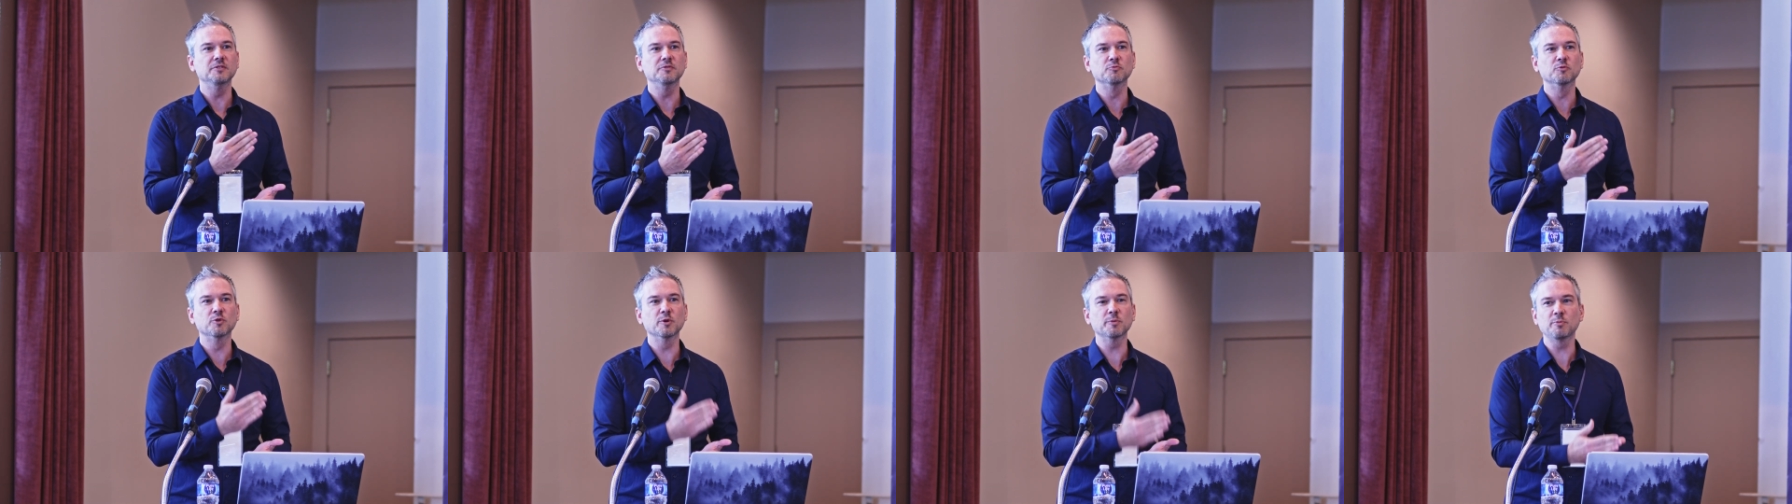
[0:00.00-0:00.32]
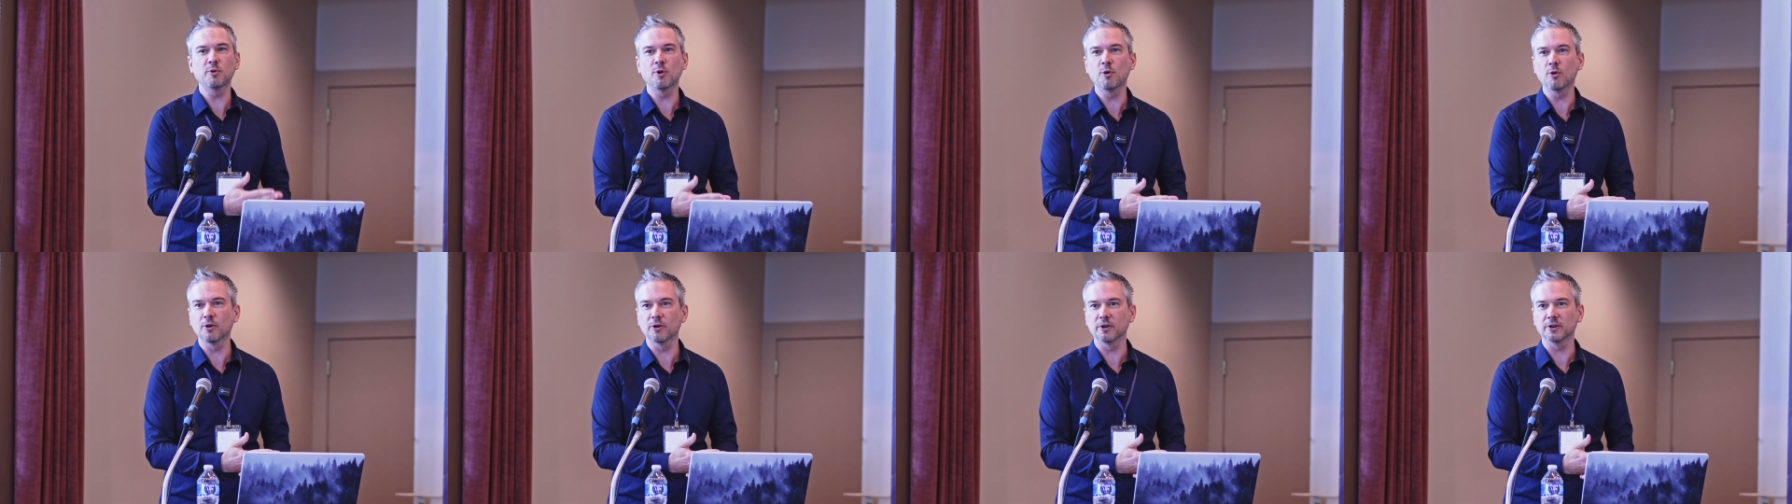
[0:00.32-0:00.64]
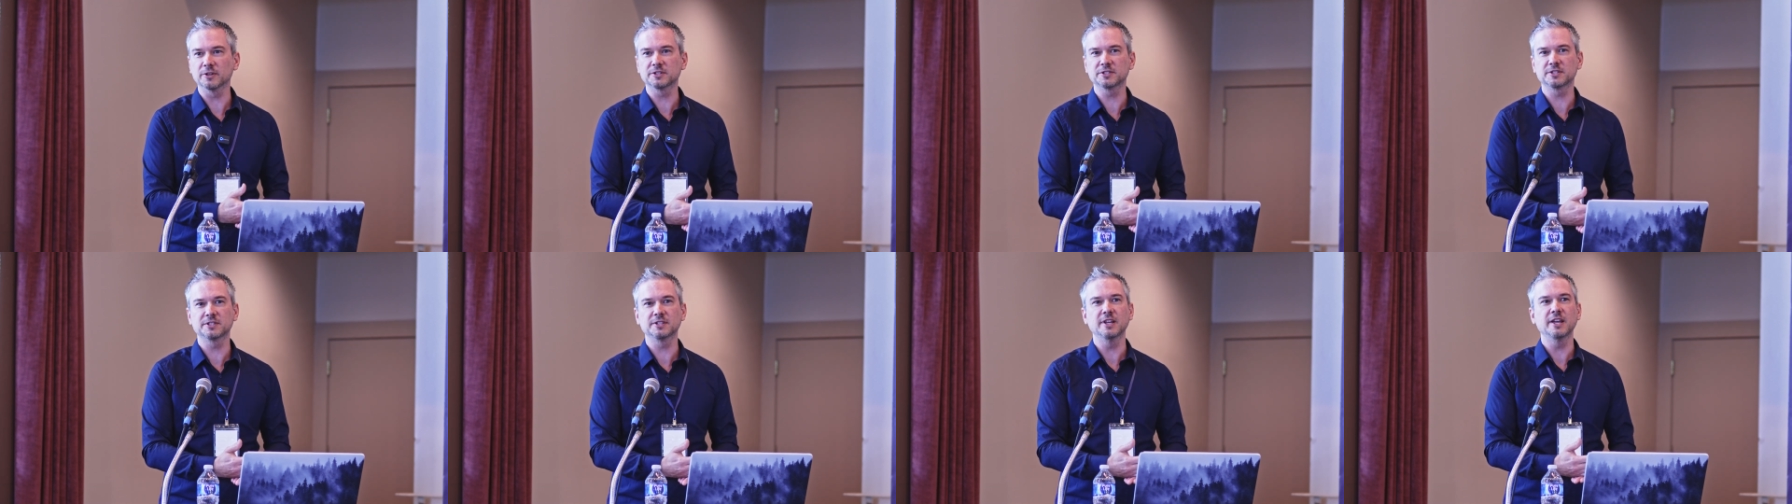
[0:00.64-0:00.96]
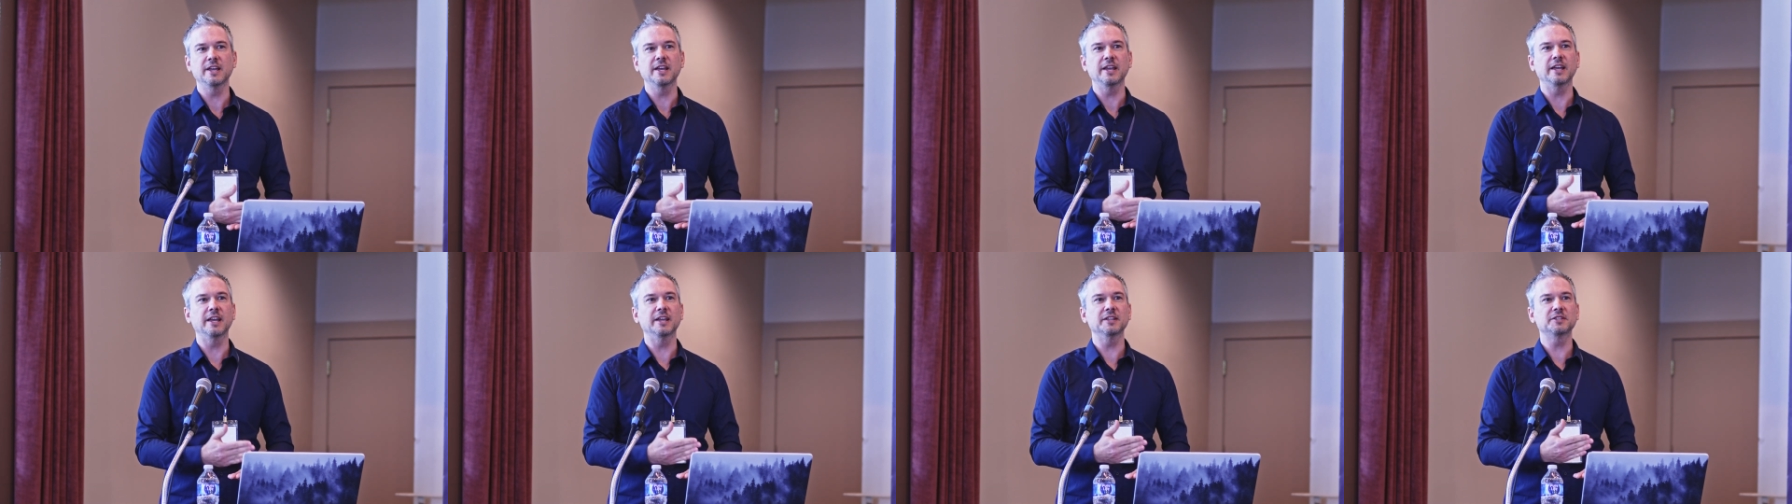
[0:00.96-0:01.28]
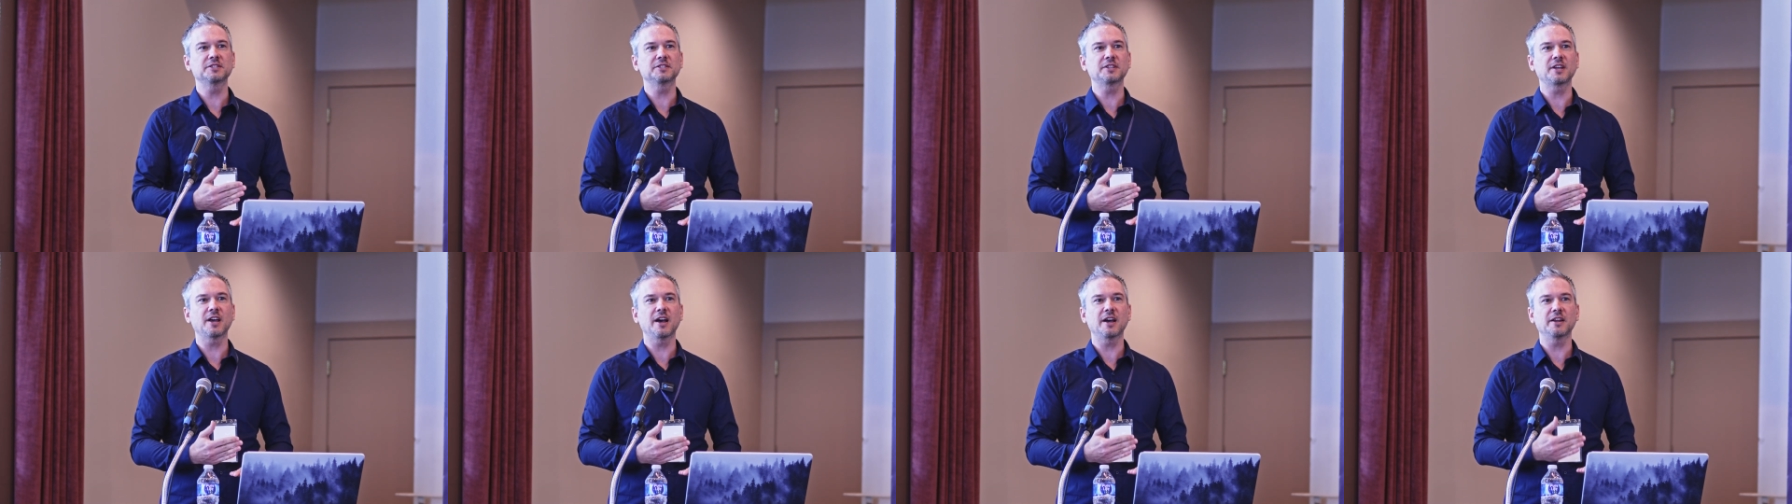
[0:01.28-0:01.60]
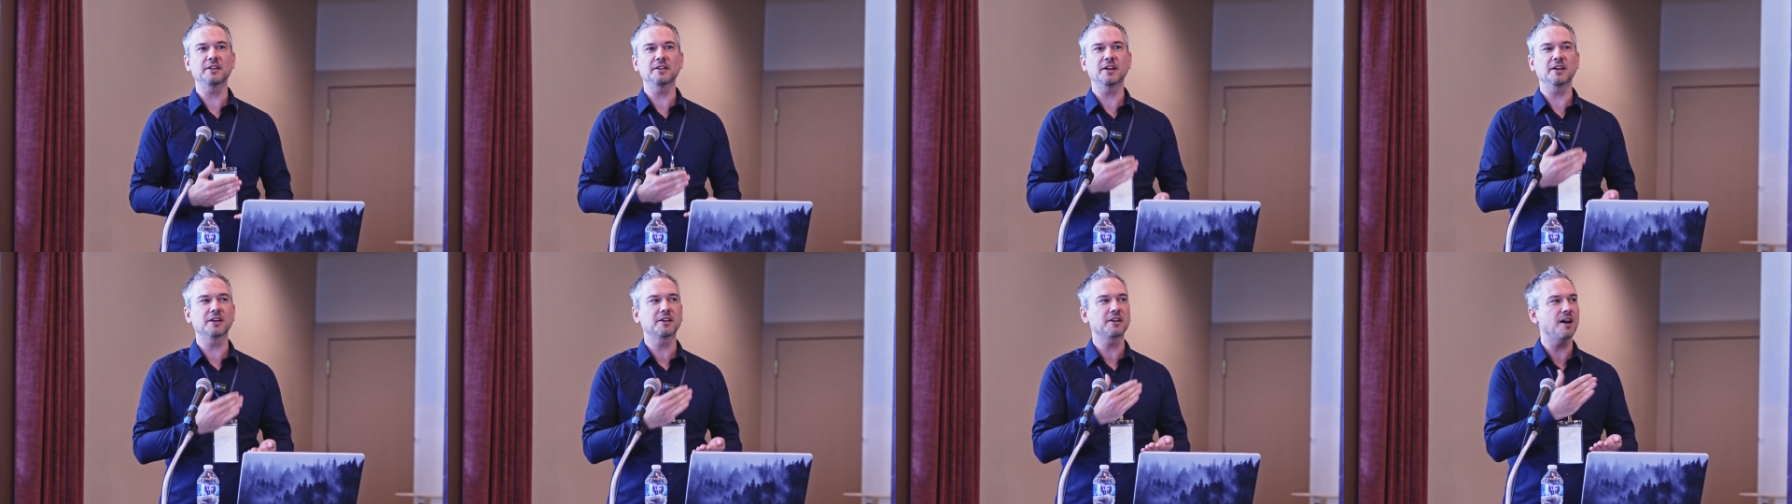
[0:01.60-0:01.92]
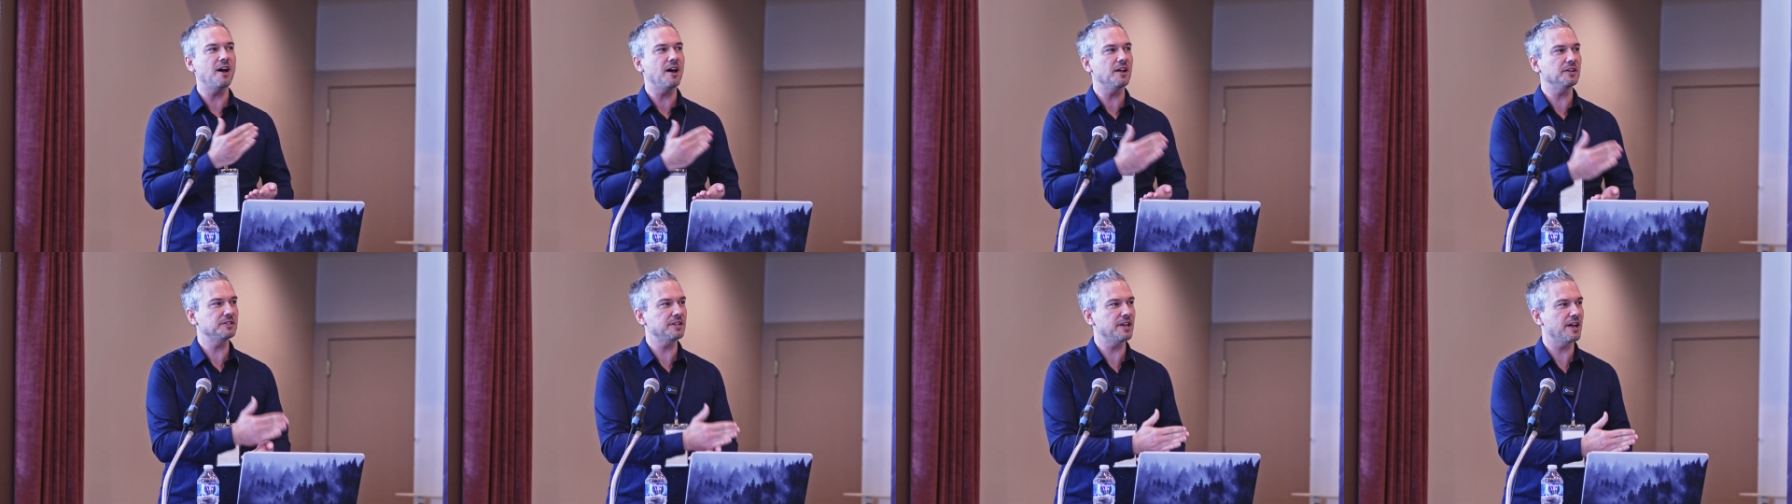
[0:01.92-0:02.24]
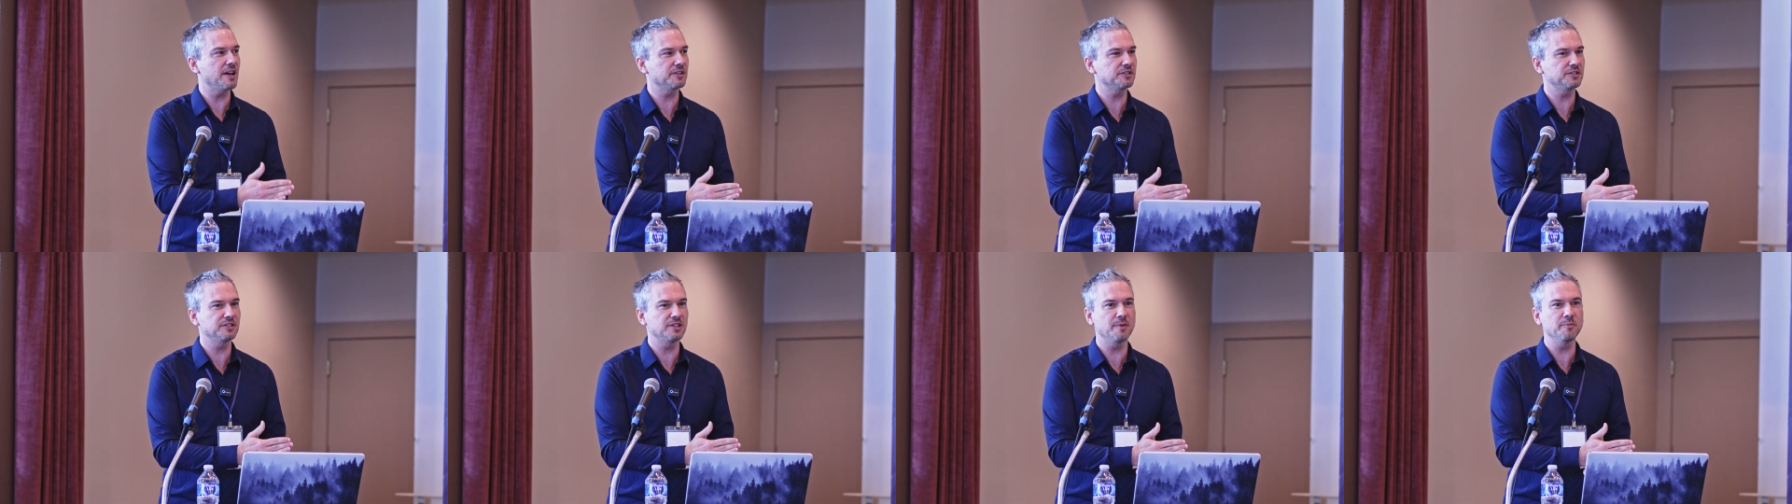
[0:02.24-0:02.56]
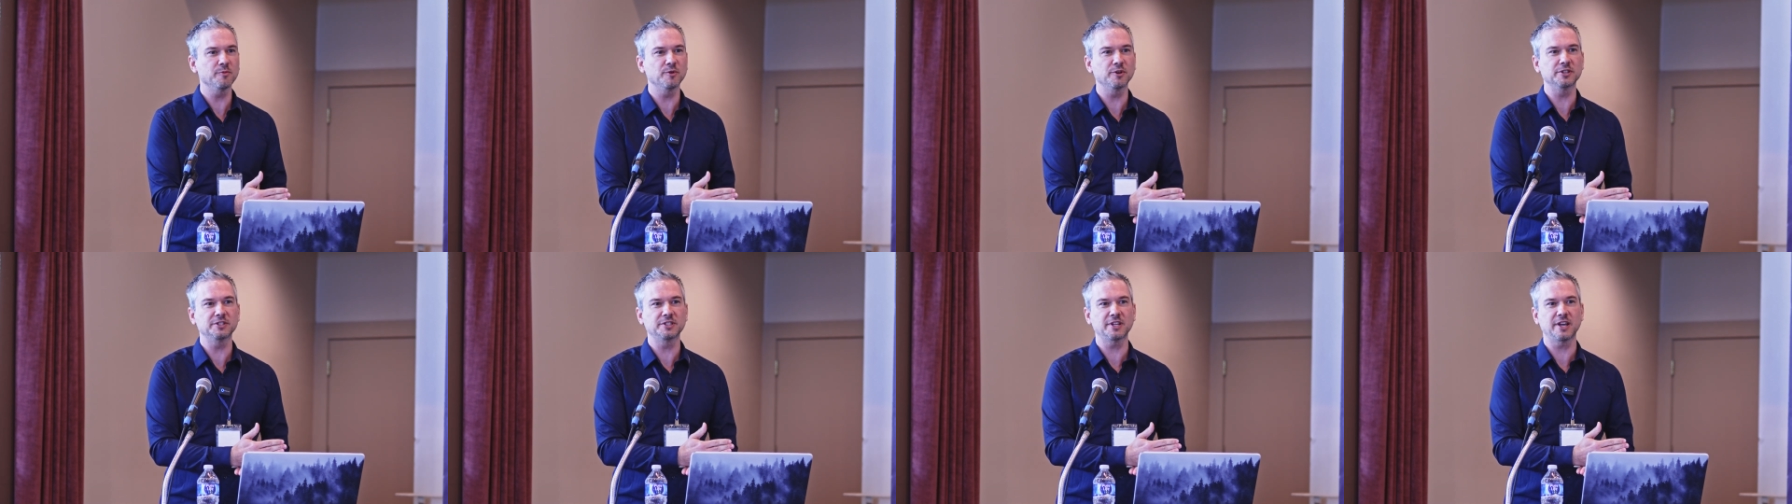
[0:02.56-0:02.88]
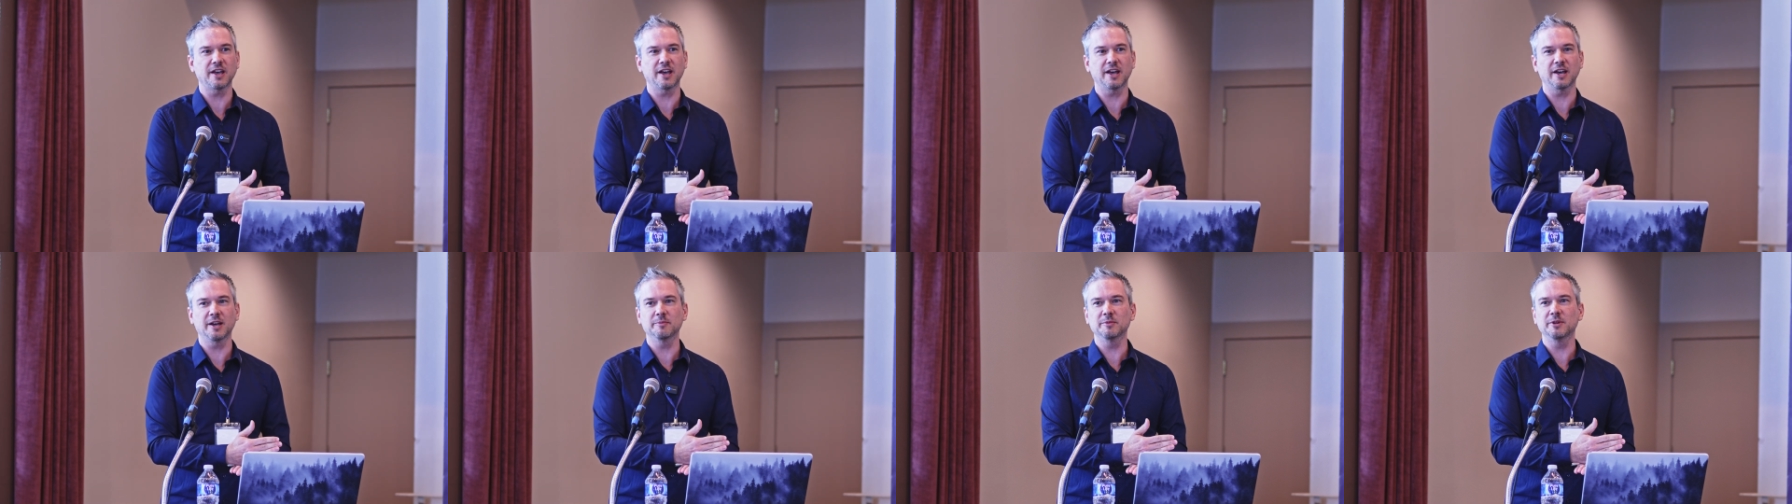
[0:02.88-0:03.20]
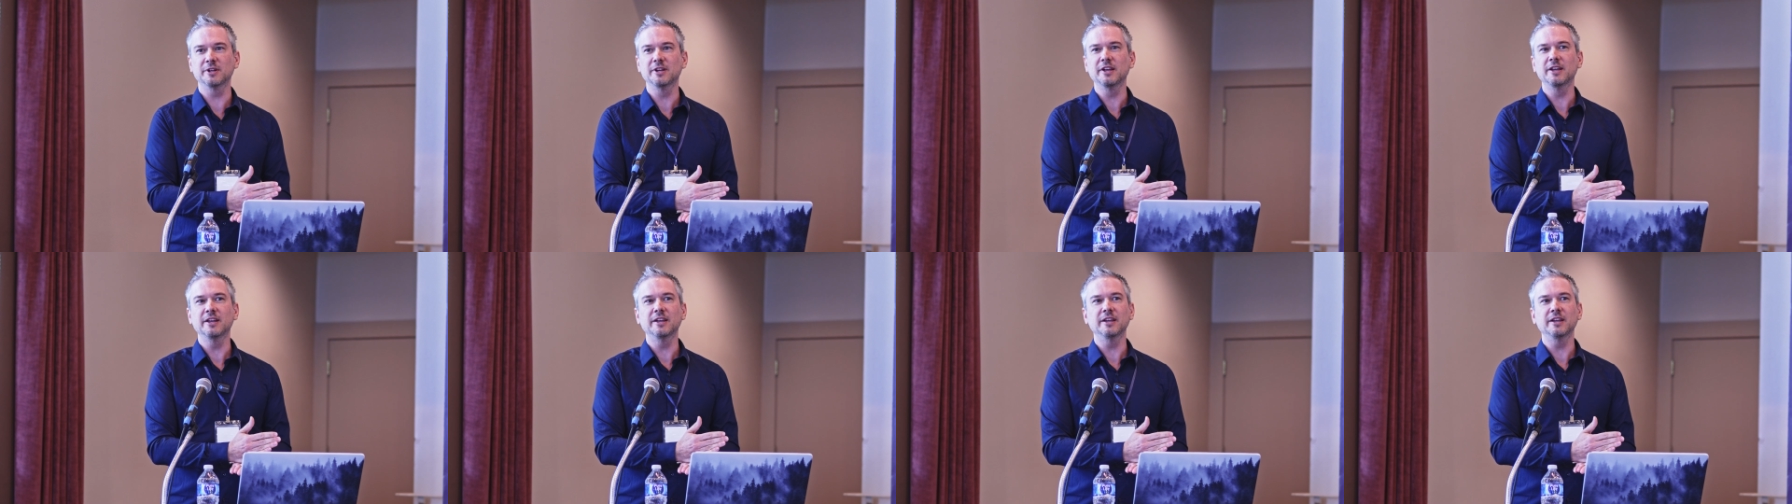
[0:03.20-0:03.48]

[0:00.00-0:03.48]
reports, it's got a contact summary tab.